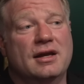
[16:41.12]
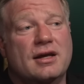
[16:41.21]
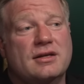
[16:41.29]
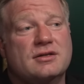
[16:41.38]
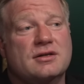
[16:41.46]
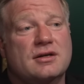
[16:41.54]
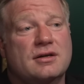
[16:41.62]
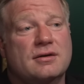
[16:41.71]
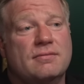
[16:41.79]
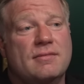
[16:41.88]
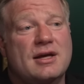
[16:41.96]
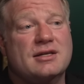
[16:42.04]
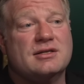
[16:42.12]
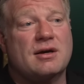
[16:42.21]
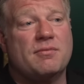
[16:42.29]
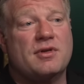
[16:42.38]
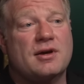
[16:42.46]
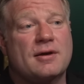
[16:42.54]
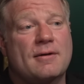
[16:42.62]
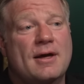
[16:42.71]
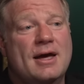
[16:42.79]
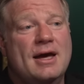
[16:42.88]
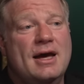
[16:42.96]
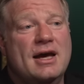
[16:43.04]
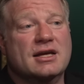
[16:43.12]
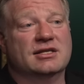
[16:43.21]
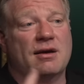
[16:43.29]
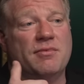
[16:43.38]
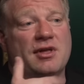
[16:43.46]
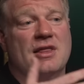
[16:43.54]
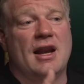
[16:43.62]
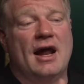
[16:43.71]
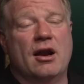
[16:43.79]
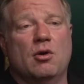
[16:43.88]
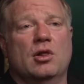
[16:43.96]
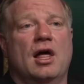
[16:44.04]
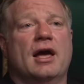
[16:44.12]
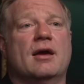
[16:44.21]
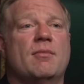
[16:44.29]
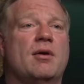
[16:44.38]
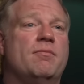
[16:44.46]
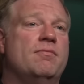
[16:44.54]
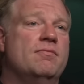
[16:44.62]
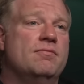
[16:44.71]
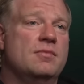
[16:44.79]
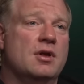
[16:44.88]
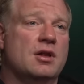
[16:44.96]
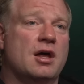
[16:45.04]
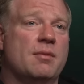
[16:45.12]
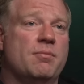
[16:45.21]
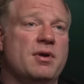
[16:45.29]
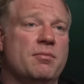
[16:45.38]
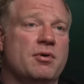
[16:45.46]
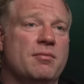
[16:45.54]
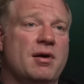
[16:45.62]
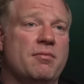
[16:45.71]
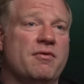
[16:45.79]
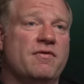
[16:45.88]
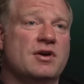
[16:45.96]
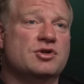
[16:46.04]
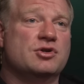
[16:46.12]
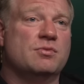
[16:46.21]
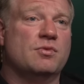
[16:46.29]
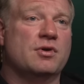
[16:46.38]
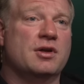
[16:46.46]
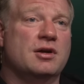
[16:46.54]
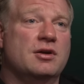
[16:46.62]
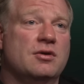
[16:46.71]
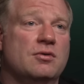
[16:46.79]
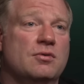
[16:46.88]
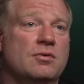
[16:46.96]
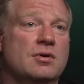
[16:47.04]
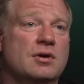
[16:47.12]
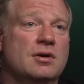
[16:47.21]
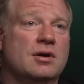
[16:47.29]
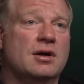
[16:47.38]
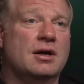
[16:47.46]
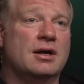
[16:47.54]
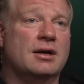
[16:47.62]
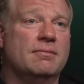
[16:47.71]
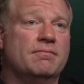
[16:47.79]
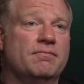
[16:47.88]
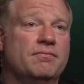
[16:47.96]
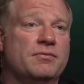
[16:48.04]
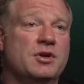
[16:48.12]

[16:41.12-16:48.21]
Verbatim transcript: it's a it's something it's something that I don't like about a lot of people in my profession where they do um,